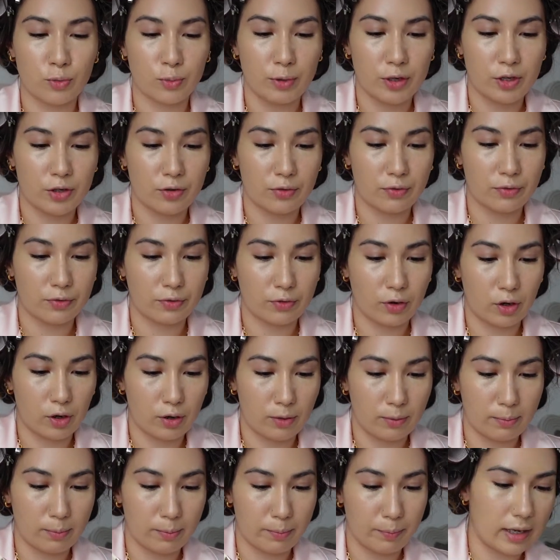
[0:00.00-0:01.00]
brush
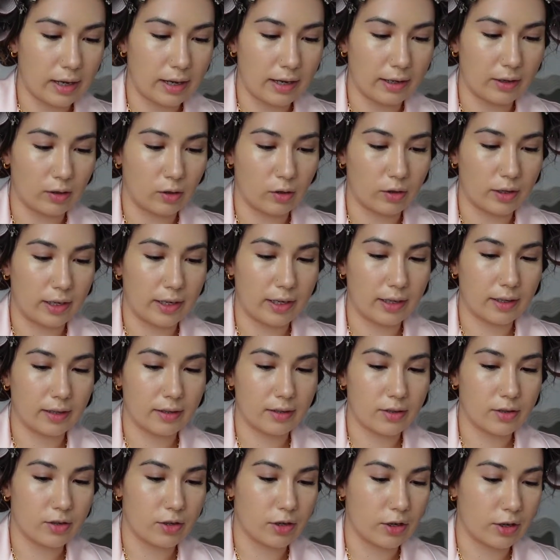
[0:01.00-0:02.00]
from Iconic,
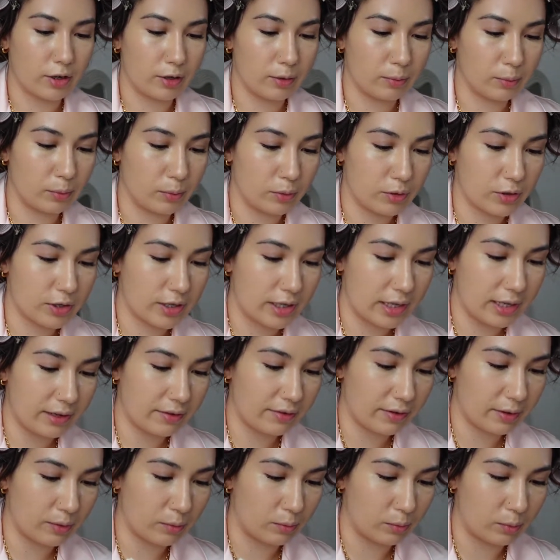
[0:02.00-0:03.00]
so we'll see if
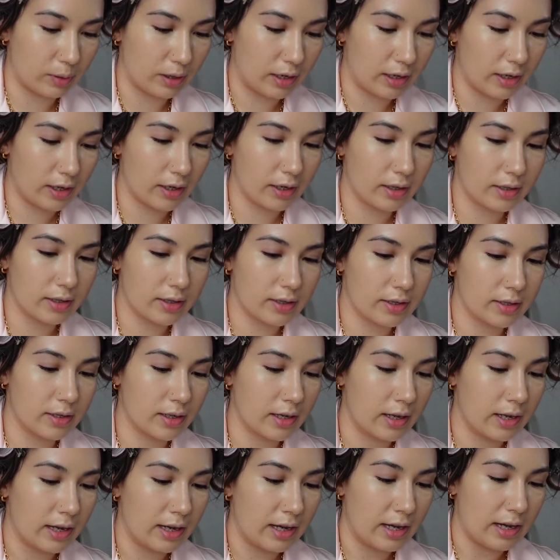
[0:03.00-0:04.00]
it works.
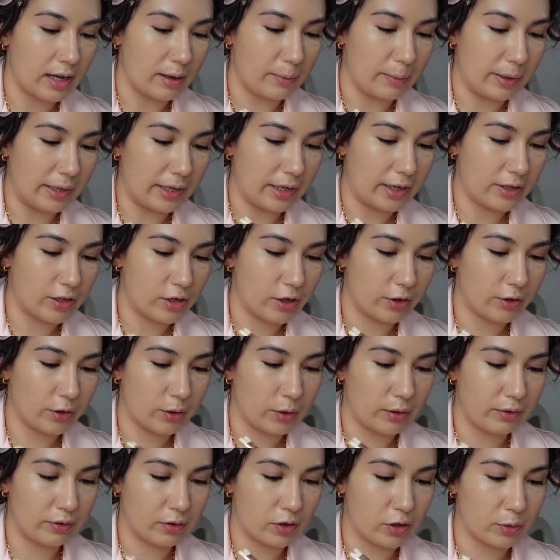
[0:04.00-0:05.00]
I mean, I don't know
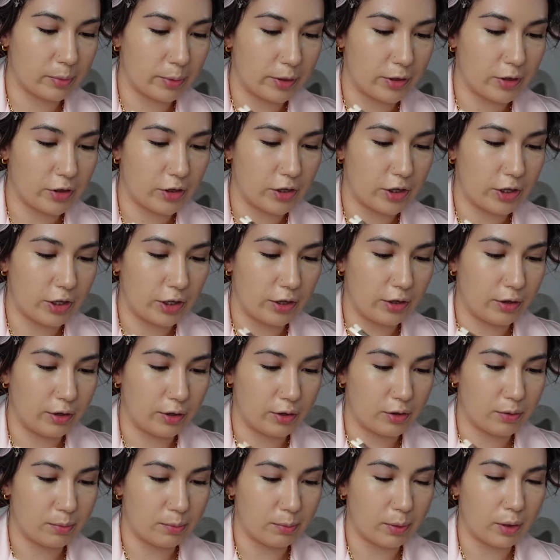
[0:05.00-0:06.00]
if you're supposed to
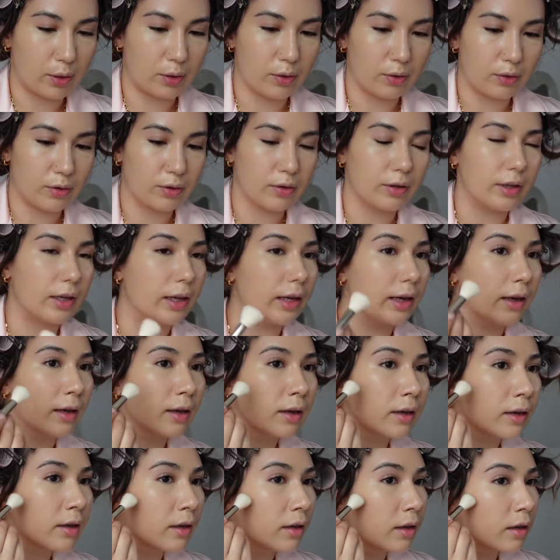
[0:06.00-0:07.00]
use both the
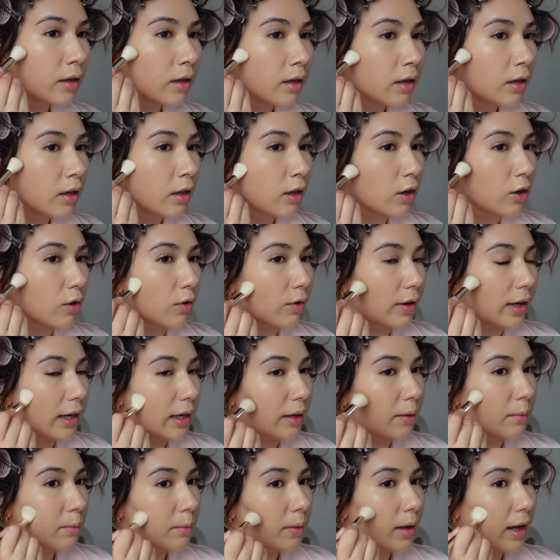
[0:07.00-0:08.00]

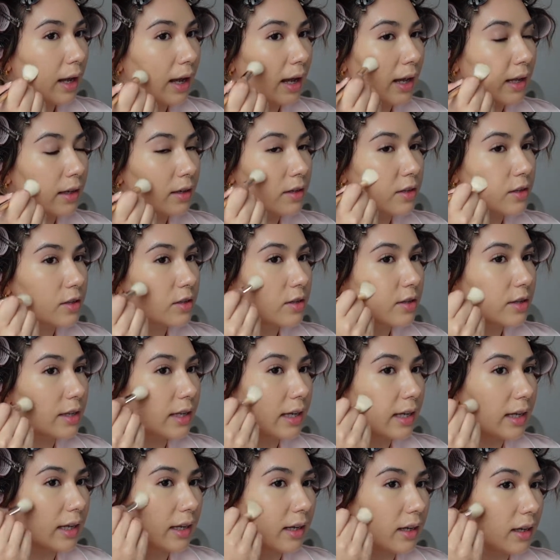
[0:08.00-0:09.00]
cream and
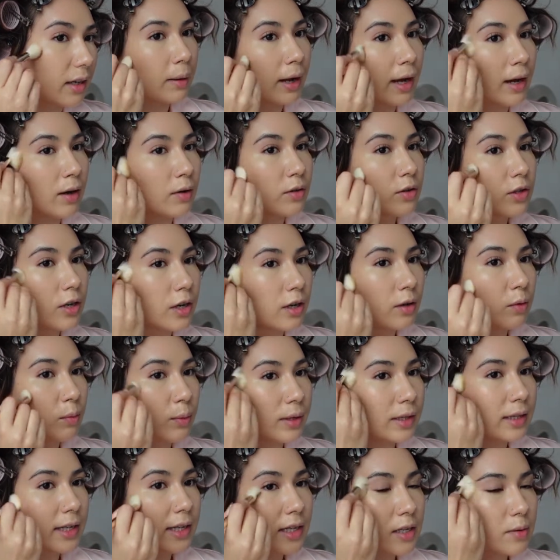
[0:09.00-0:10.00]
the powder
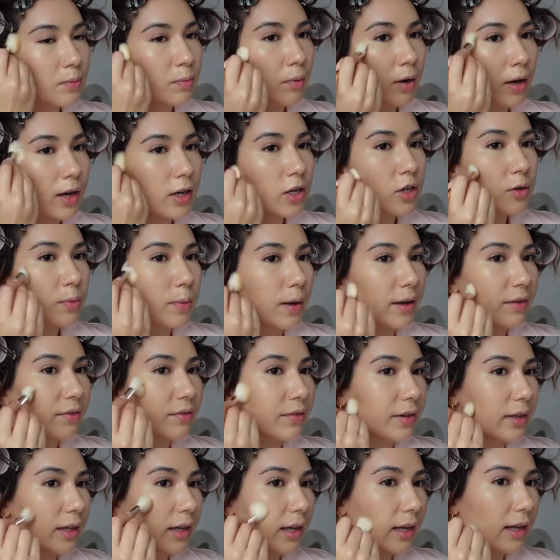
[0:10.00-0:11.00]
with this brush, but I
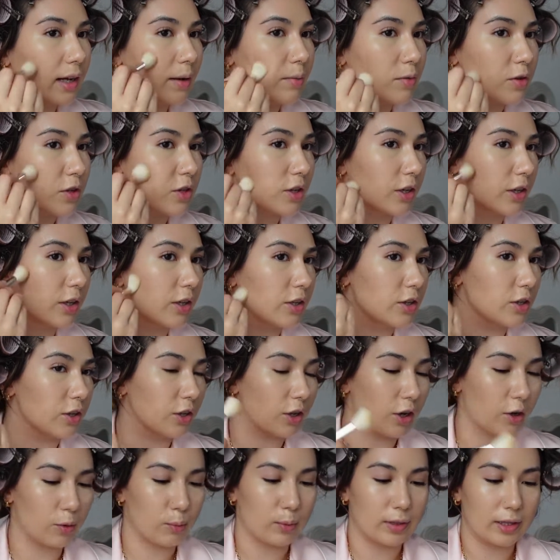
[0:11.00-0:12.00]
feel like I'm just going to
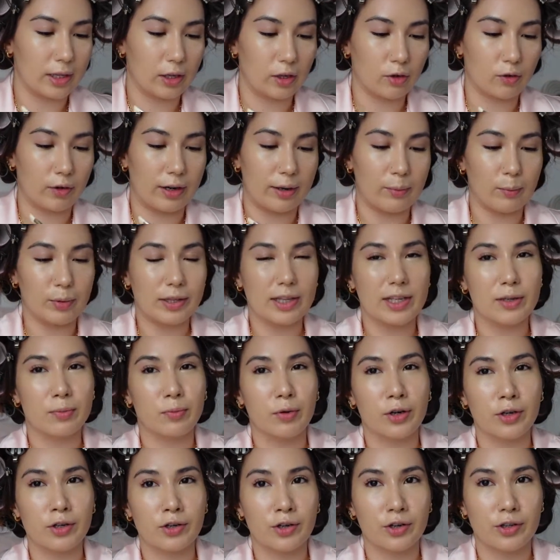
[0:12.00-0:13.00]
go with the cream with this
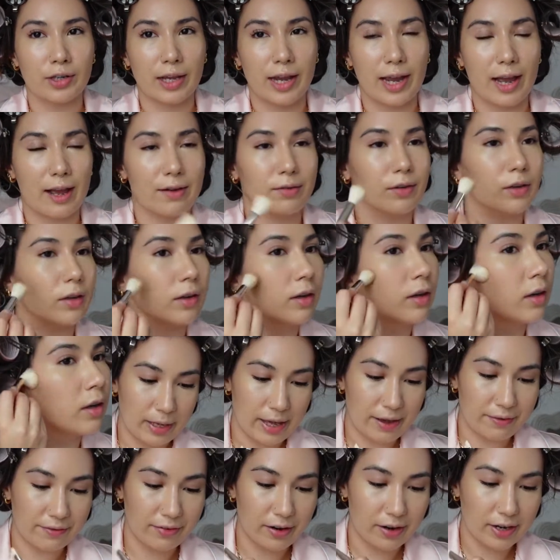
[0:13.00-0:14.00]
brush because I have a... But
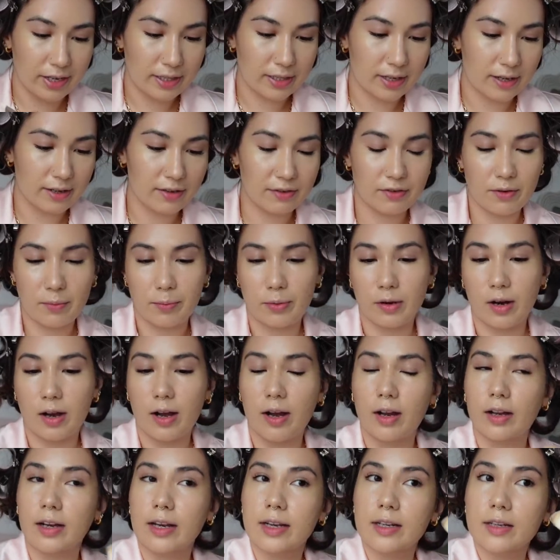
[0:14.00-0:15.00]
yeah, very excited for
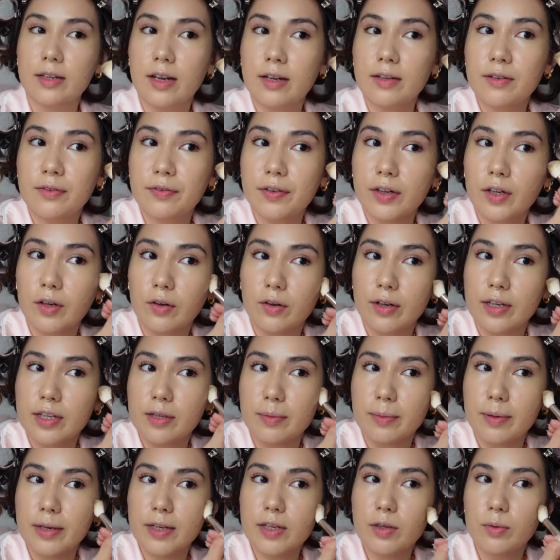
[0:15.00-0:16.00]
Prague, excited for
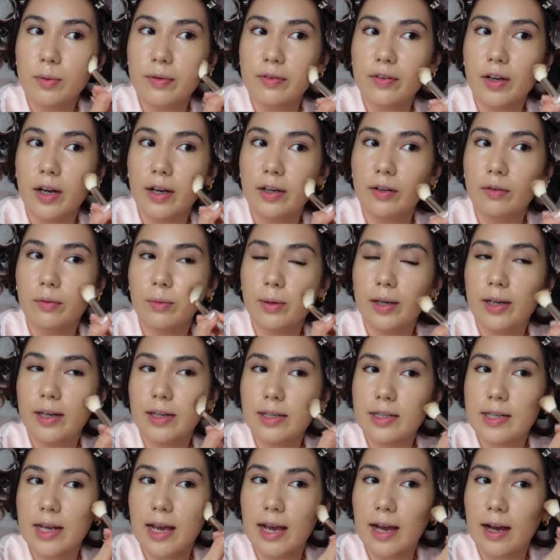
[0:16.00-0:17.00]
Christmas. We've kind of
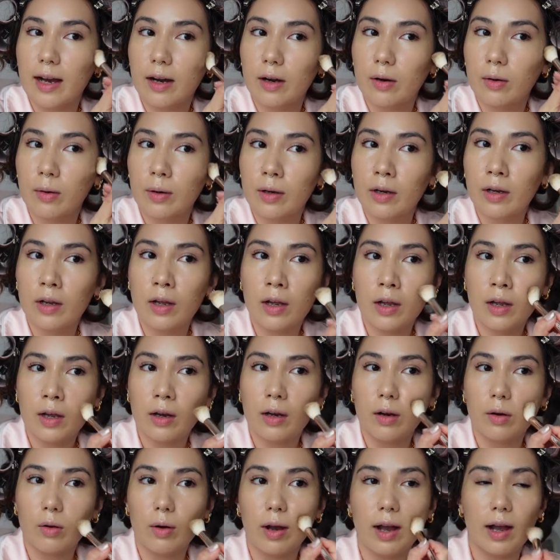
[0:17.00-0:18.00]
worked out
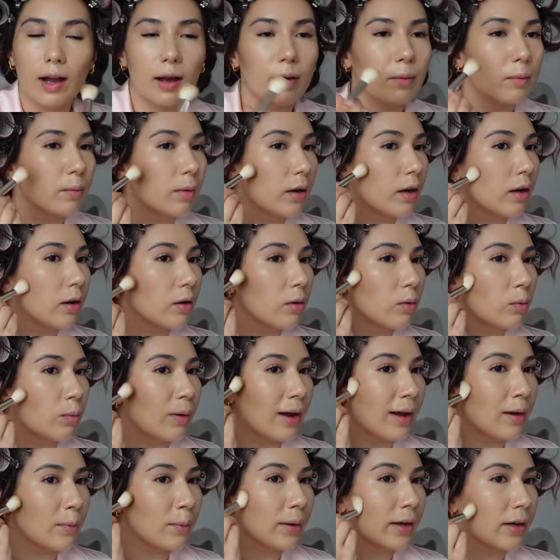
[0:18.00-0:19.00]

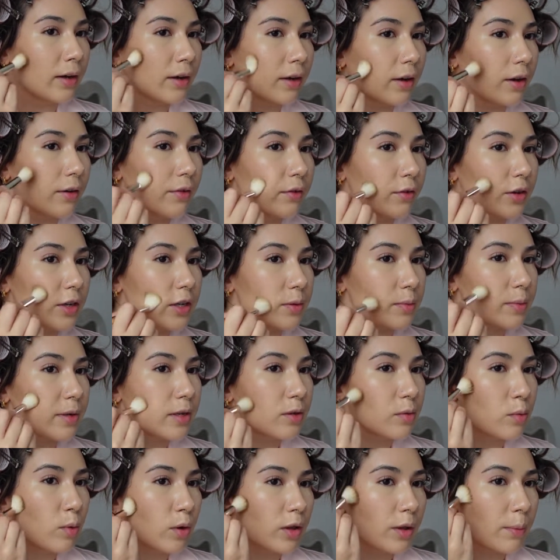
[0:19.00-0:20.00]
where we're going to go for
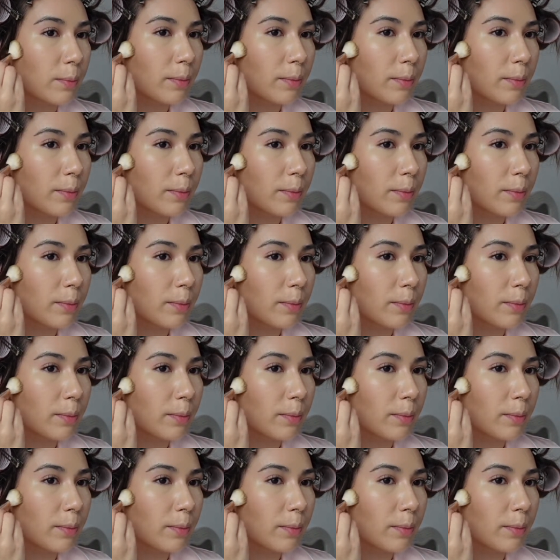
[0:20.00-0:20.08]
Christmas, what the